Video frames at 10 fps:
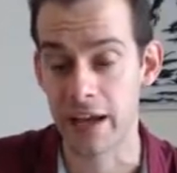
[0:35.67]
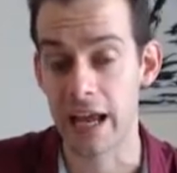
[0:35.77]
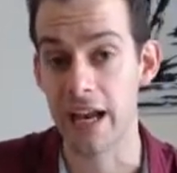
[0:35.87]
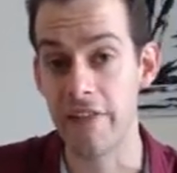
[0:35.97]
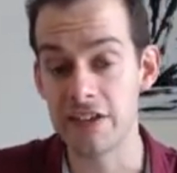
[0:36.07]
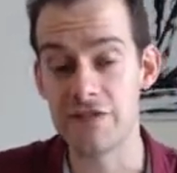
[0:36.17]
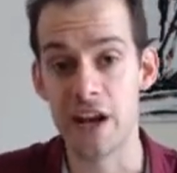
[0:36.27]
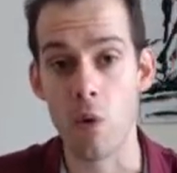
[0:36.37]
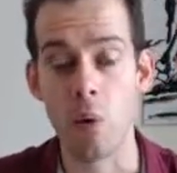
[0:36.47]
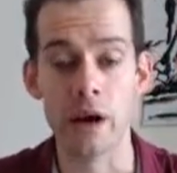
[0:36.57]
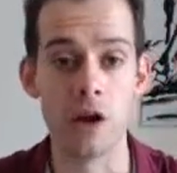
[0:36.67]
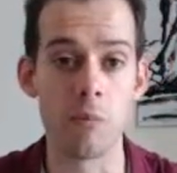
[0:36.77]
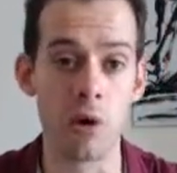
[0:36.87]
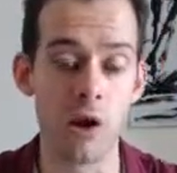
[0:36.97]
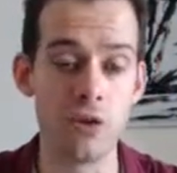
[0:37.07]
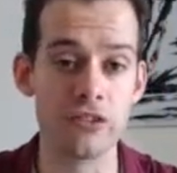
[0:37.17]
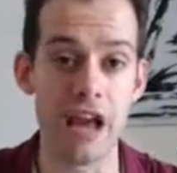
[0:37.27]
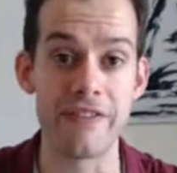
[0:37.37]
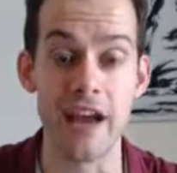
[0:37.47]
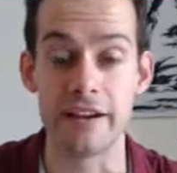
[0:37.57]
And in this video, we're going to look more closely
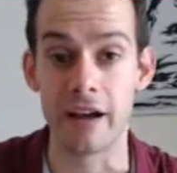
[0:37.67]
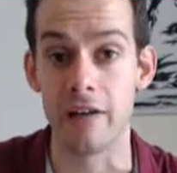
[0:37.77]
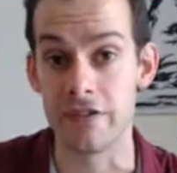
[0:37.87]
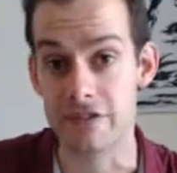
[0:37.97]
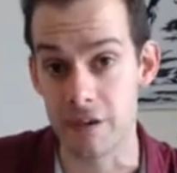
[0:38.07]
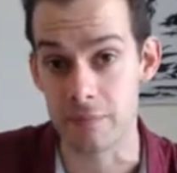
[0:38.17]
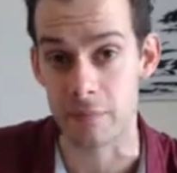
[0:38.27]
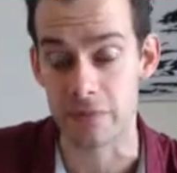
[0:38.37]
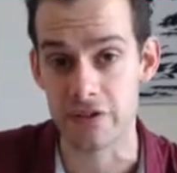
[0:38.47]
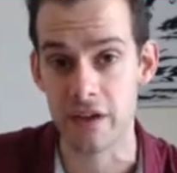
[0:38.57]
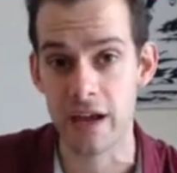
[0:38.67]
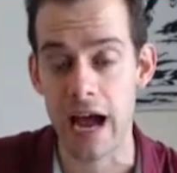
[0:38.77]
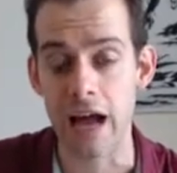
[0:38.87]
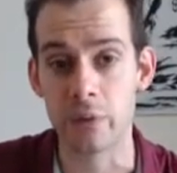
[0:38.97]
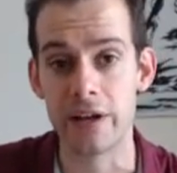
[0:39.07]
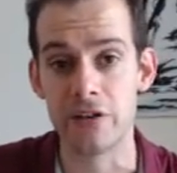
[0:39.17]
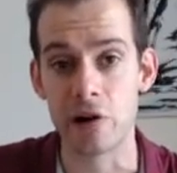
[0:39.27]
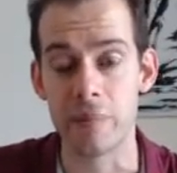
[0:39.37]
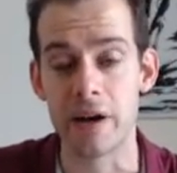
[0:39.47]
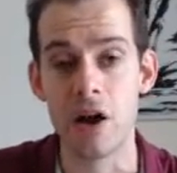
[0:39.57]
at the idea of symptoms. How do we
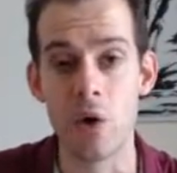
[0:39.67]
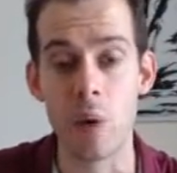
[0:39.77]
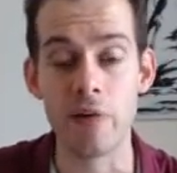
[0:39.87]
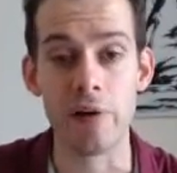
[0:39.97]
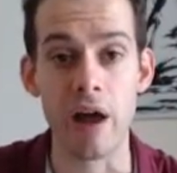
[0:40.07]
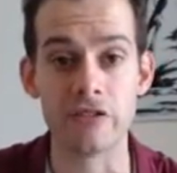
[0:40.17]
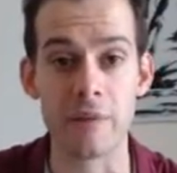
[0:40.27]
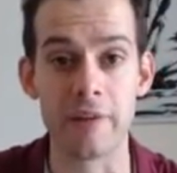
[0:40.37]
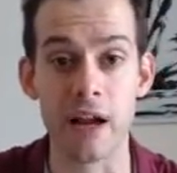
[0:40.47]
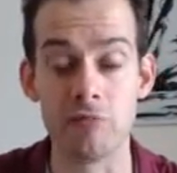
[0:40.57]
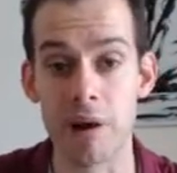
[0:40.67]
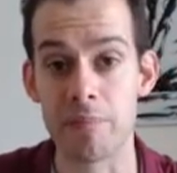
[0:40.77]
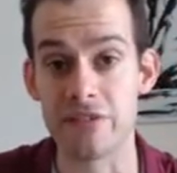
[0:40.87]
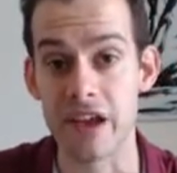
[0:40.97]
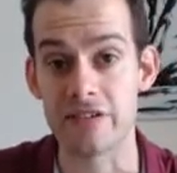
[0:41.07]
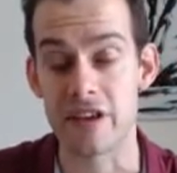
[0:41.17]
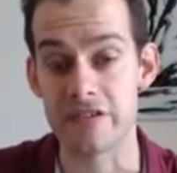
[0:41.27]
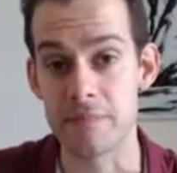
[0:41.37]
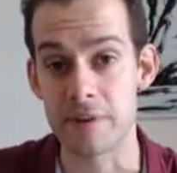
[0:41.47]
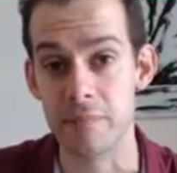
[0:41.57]
determine whether or not something represents a
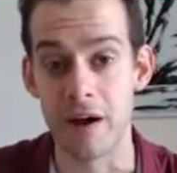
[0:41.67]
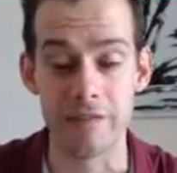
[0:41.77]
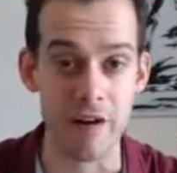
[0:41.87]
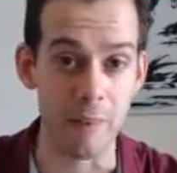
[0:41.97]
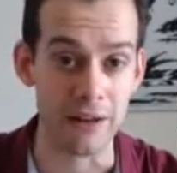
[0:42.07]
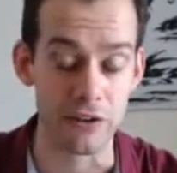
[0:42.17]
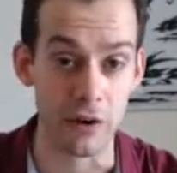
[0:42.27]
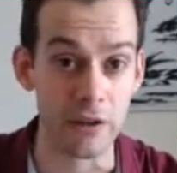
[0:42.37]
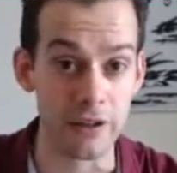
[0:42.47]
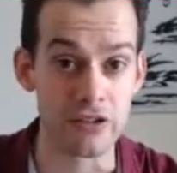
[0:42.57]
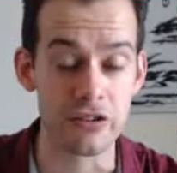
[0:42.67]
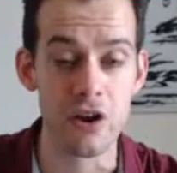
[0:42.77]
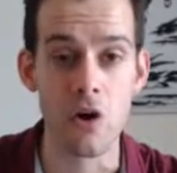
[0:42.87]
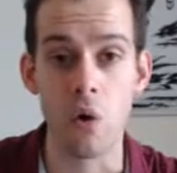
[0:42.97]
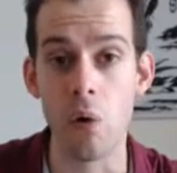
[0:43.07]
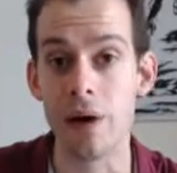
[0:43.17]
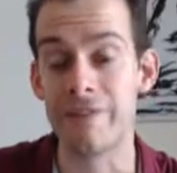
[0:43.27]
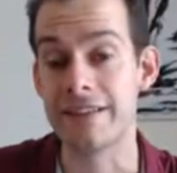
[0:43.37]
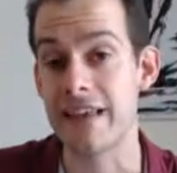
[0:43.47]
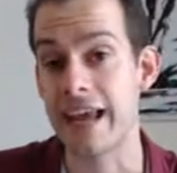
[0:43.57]
symptom of a mental illness or if
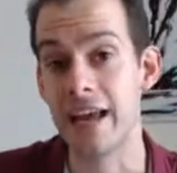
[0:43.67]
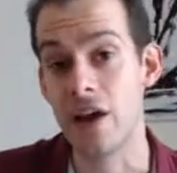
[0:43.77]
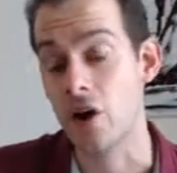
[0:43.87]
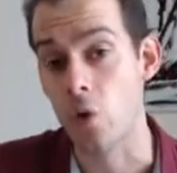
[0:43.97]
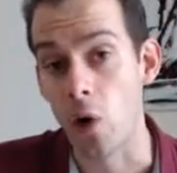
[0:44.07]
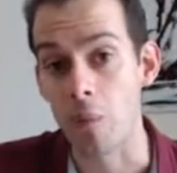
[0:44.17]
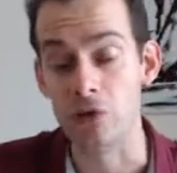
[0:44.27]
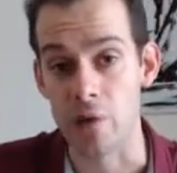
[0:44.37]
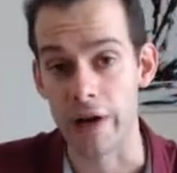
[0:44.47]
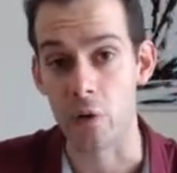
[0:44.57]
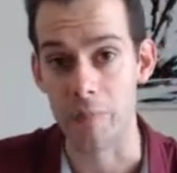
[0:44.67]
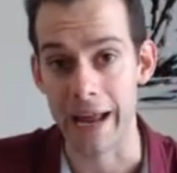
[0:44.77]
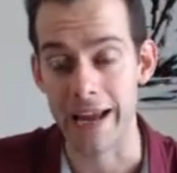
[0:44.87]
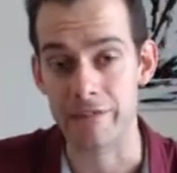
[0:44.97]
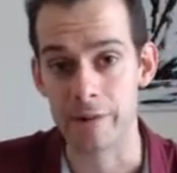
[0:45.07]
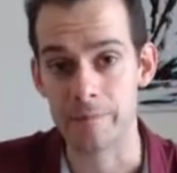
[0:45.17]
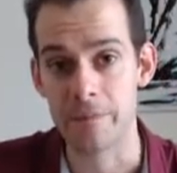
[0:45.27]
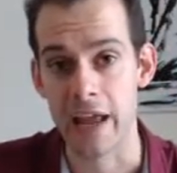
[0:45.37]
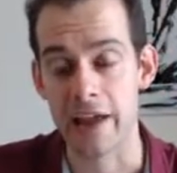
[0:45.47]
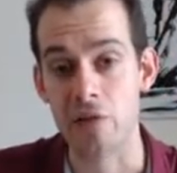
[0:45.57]
it's a normal trait or behavior?
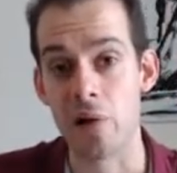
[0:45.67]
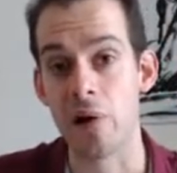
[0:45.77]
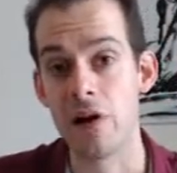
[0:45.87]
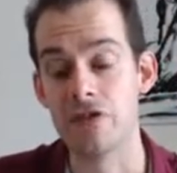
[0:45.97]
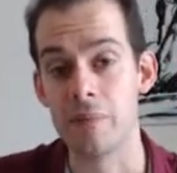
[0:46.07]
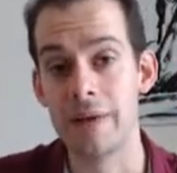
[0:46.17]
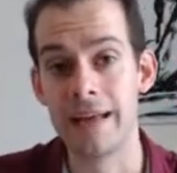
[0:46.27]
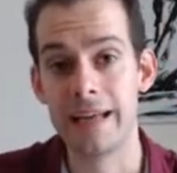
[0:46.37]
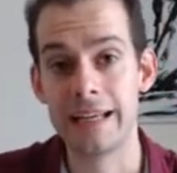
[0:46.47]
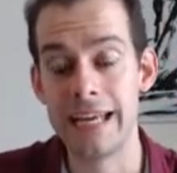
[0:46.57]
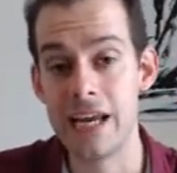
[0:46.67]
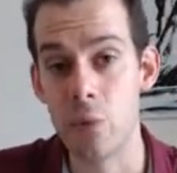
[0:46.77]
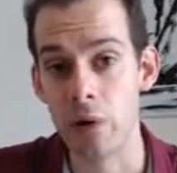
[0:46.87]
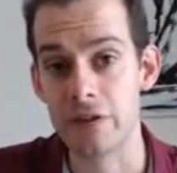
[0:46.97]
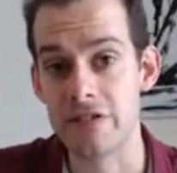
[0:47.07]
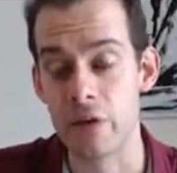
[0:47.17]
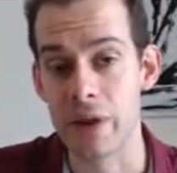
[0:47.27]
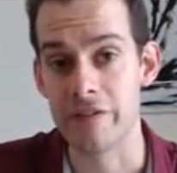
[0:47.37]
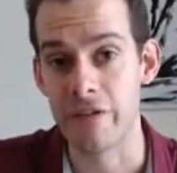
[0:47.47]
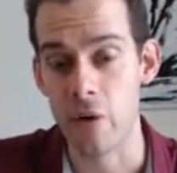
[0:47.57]
And there are some key words that we
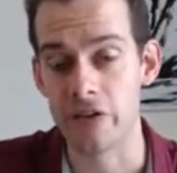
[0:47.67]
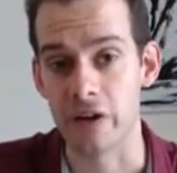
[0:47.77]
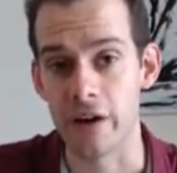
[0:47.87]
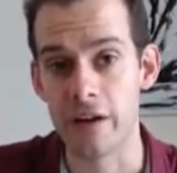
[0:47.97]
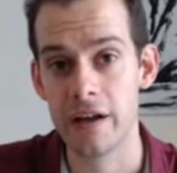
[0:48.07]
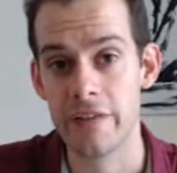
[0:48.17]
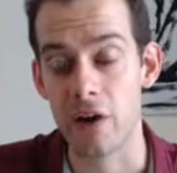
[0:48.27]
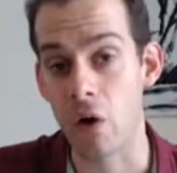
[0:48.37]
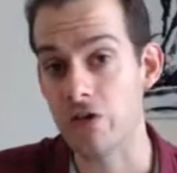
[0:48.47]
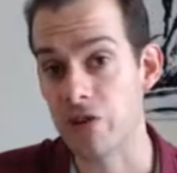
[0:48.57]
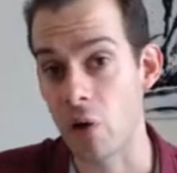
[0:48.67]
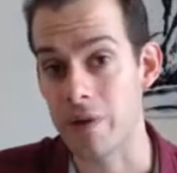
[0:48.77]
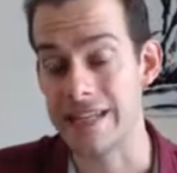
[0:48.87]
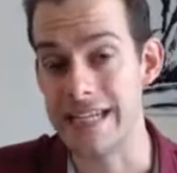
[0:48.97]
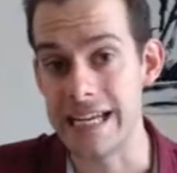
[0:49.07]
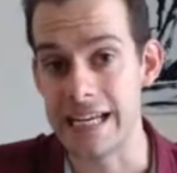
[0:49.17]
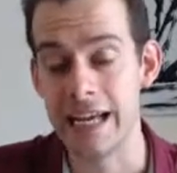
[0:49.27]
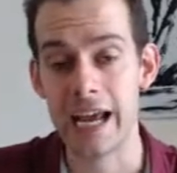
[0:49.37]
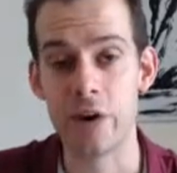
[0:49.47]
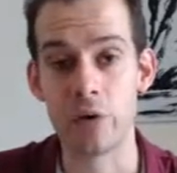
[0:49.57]
can focus on that all start with
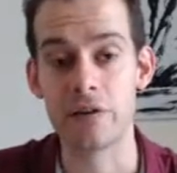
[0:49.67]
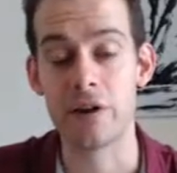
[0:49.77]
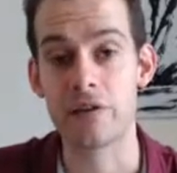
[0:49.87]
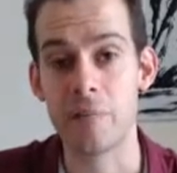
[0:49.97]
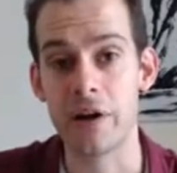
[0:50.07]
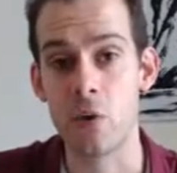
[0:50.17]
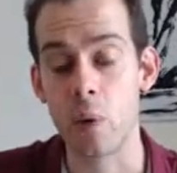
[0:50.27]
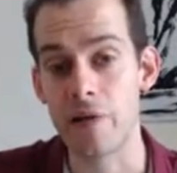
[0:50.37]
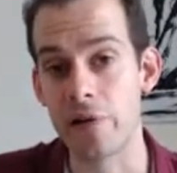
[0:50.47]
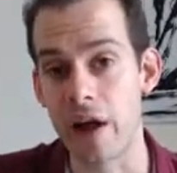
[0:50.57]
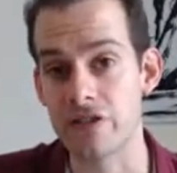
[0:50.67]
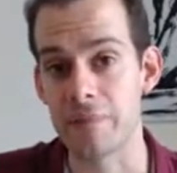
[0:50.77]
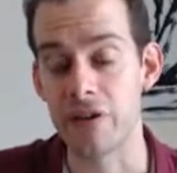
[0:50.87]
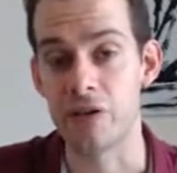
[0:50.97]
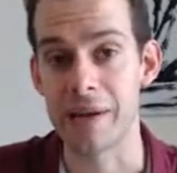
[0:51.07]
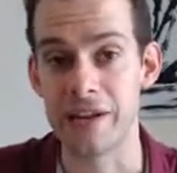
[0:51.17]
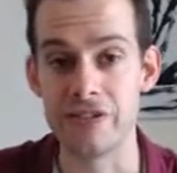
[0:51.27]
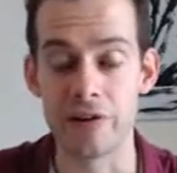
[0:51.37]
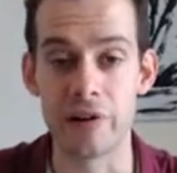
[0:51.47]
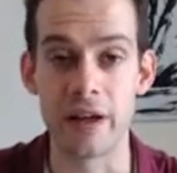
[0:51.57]
D in order to determine whether or not something should be
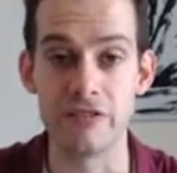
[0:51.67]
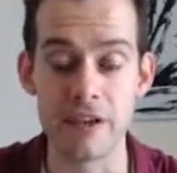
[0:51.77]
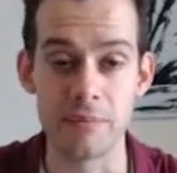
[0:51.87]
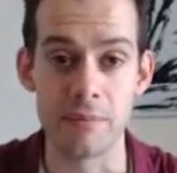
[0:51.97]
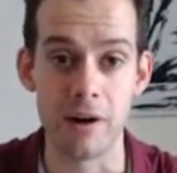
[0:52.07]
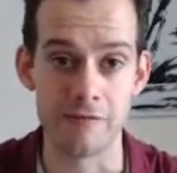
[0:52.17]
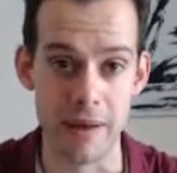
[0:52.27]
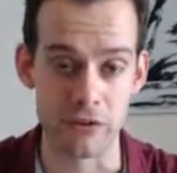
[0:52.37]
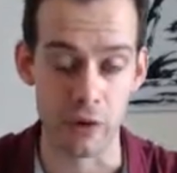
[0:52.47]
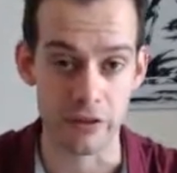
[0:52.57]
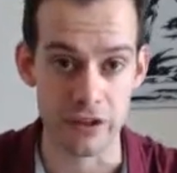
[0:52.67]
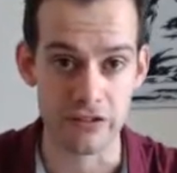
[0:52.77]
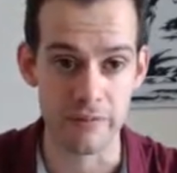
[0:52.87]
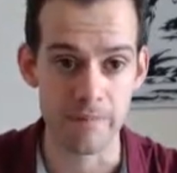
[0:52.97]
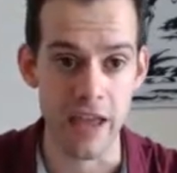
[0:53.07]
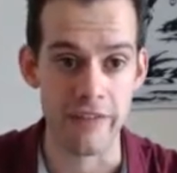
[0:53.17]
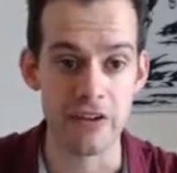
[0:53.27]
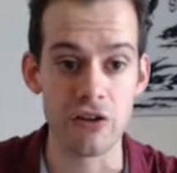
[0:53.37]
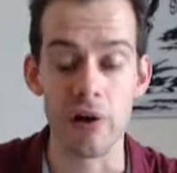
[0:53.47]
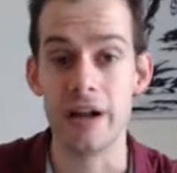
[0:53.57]
considered a symptom of mental illness. And
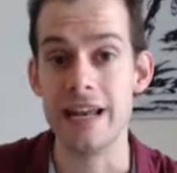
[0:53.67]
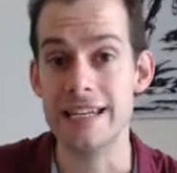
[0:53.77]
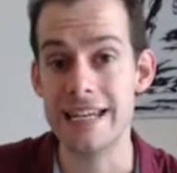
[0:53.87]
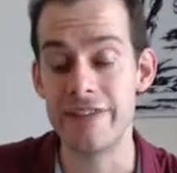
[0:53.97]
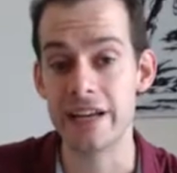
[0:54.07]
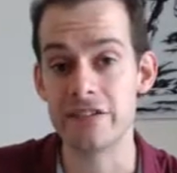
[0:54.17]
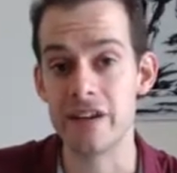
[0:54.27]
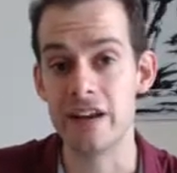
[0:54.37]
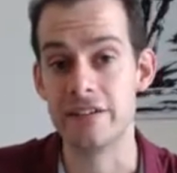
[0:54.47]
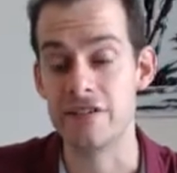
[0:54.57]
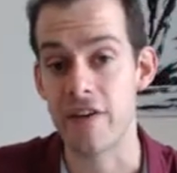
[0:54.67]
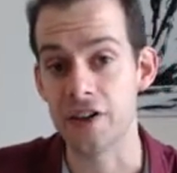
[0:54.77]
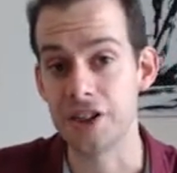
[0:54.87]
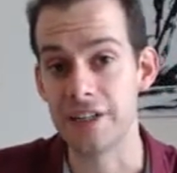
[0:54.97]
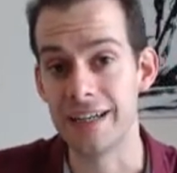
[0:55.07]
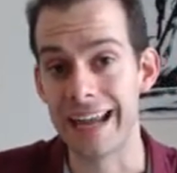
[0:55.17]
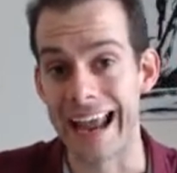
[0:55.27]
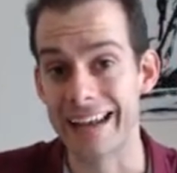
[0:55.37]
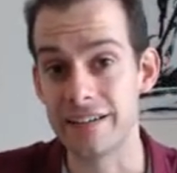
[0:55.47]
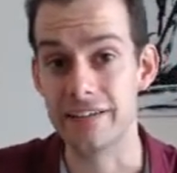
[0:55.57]
these are deviance, dysfunction,
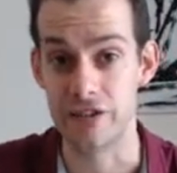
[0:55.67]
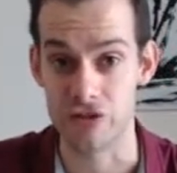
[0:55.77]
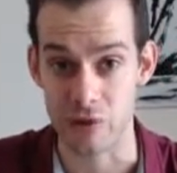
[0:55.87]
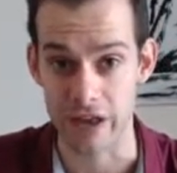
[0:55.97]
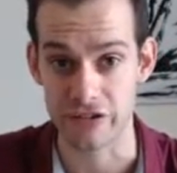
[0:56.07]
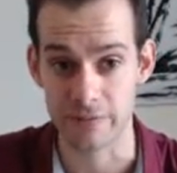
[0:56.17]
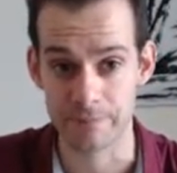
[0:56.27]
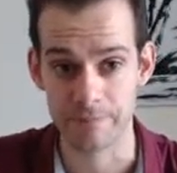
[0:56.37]
and distress.